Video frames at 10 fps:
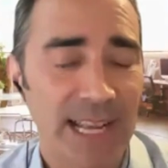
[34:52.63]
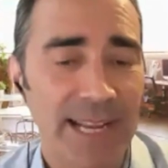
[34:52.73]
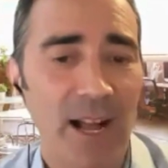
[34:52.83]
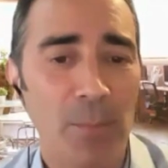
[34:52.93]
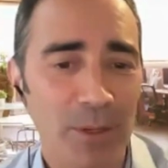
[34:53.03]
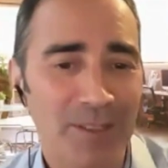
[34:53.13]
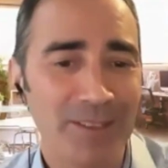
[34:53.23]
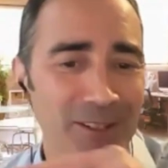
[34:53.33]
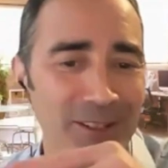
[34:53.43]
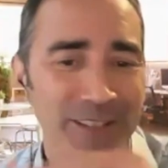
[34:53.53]
site. I'll put a
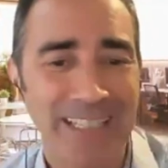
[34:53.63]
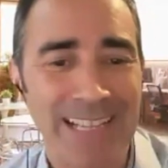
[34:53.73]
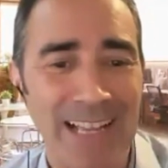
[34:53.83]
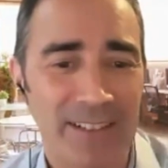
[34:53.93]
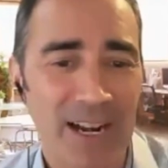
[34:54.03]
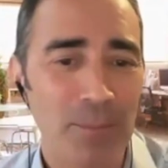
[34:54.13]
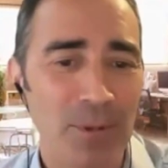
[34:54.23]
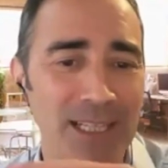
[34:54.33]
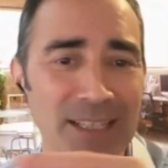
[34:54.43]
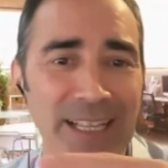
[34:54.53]
little thing down there and I'll
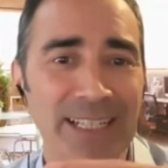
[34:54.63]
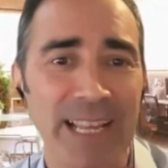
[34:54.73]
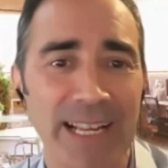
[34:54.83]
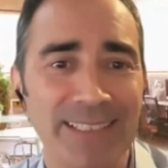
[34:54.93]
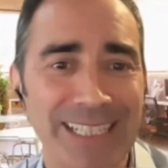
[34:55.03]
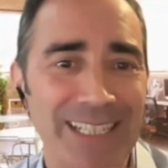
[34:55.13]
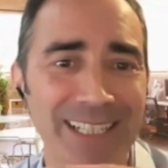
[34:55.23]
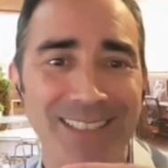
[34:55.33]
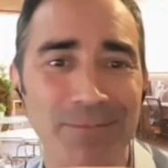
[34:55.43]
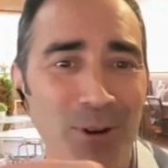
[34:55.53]
put a link saying
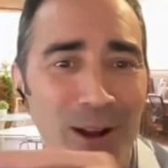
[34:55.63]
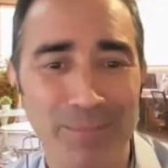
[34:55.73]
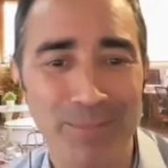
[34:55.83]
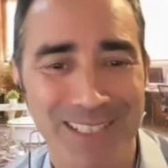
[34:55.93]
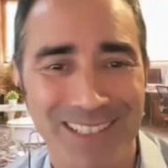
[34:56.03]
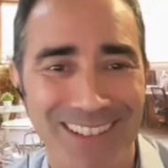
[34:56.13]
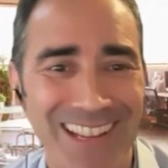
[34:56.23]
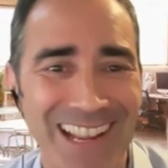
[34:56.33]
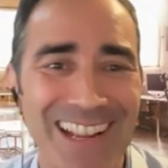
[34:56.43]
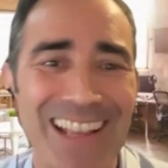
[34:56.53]
Tina's prompts.
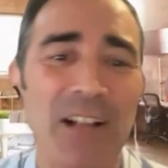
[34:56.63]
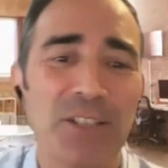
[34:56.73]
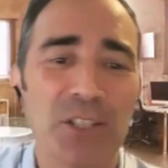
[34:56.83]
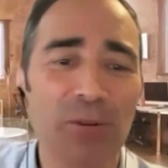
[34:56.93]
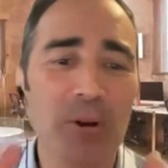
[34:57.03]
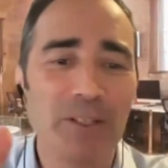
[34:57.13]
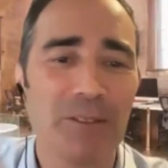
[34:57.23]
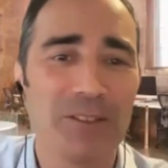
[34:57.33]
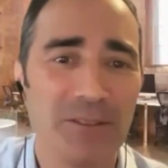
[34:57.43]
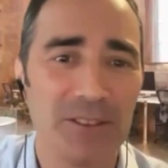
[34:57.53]
Okay. And I'll just throw it
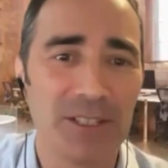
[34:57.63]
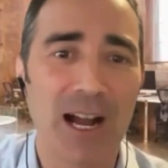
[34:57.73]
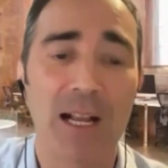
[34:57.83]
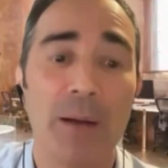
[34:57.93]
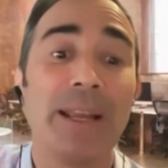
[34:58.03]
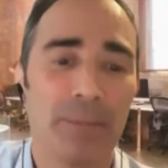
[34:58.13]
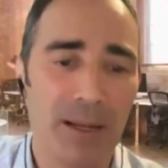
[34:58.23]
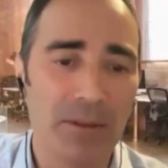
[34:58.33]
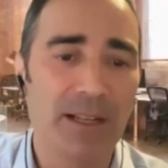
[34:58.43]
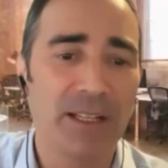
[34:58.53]
into a Google Doc. I'll make it
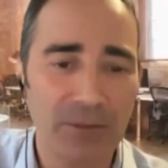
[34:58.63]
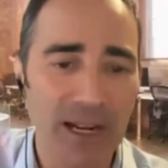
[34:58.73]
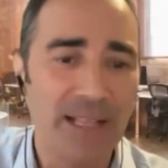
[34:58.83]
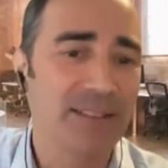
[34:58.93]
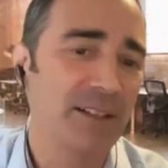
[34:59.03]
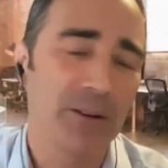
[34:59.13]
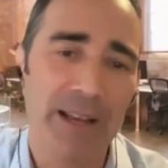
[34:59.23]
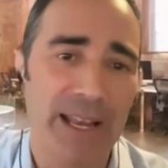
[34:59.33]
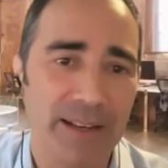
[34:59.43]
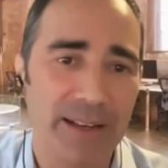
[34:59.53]
public and you guys could go
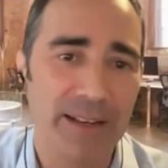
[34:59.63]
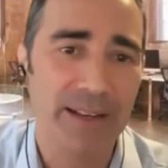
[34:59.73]
ahead